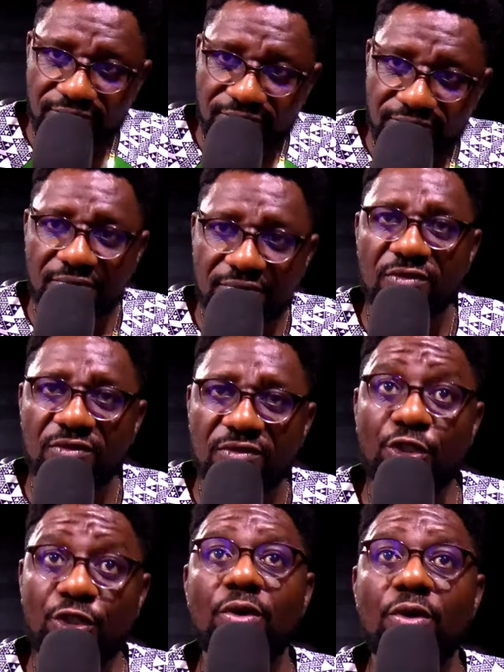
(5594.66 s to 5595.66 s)
so it
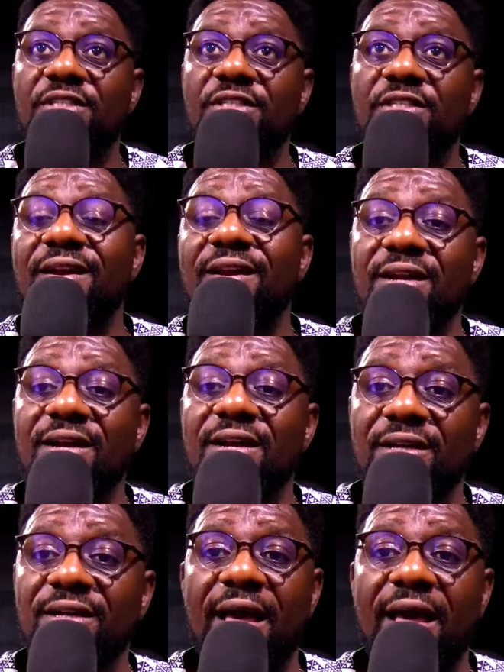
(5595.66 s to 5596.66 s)
can rank. I don't
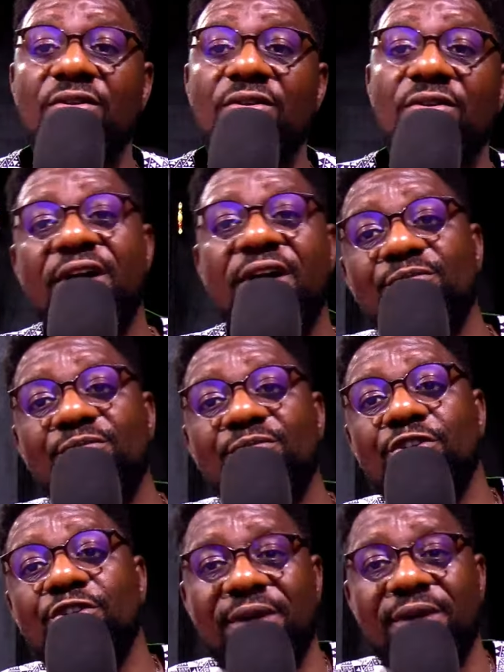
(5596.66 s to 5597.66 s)
even have much of my
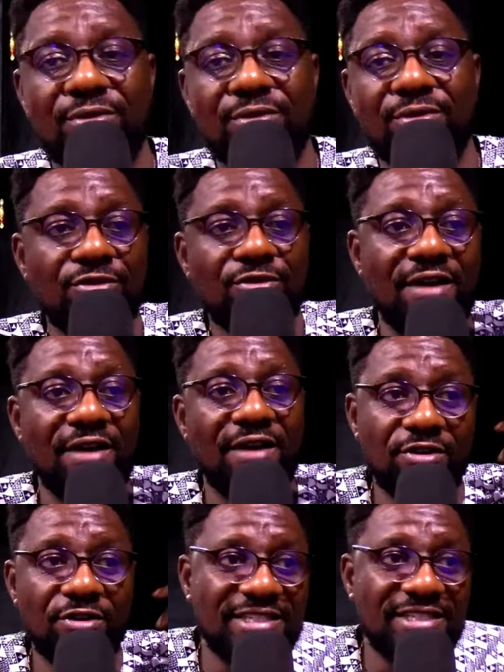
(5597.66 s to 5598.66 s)
blog. No, I've not written
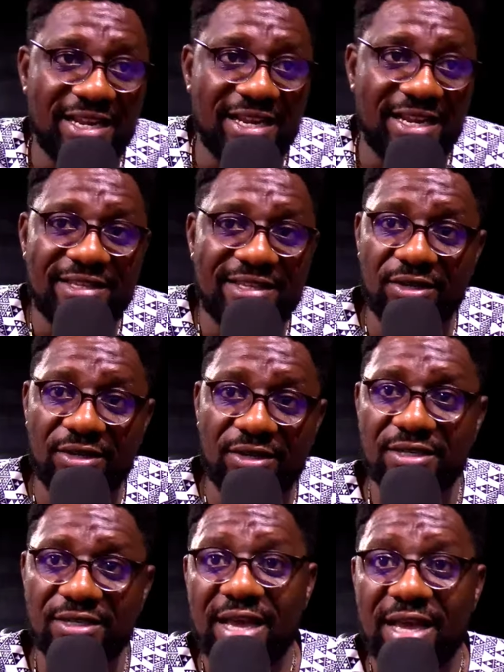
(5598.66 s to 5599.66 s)
anything on it. I'm
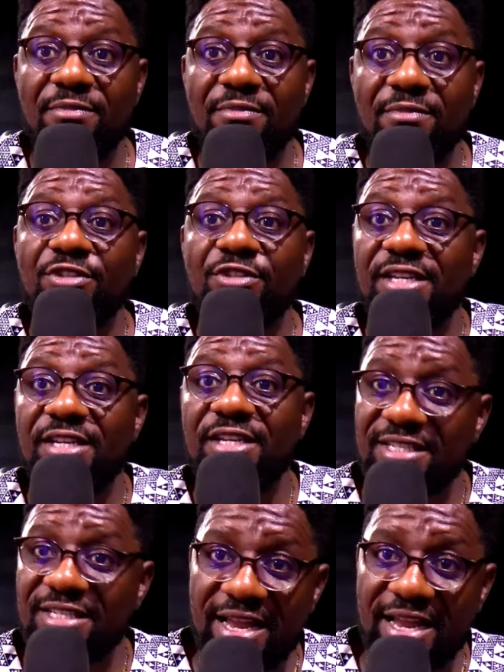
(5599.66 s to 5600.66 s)
even still in design,
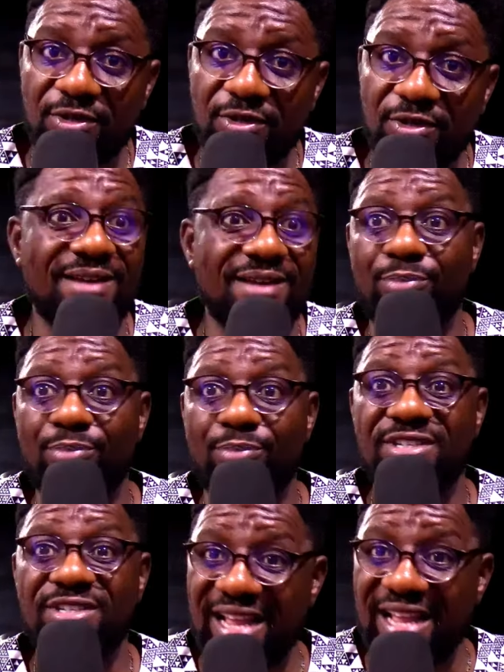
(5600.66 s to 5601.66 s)
but I publish it like
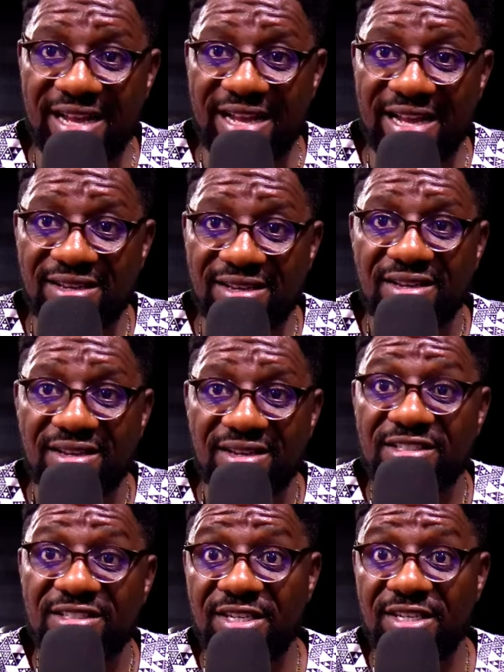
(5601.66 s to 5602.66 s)
that. It's still in
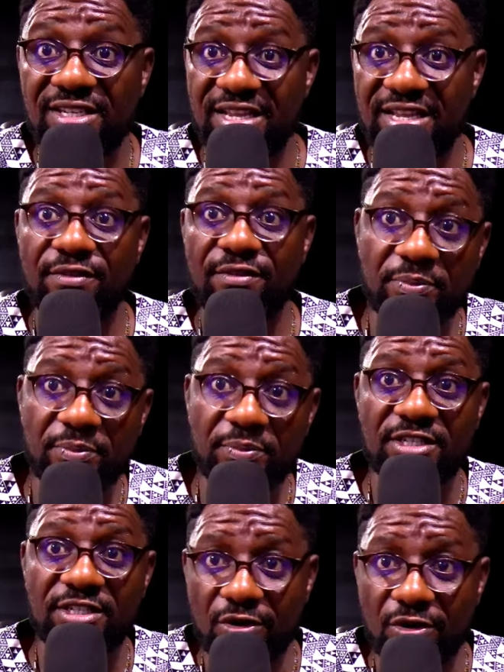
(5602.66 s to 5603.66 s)
design. The front page is done. I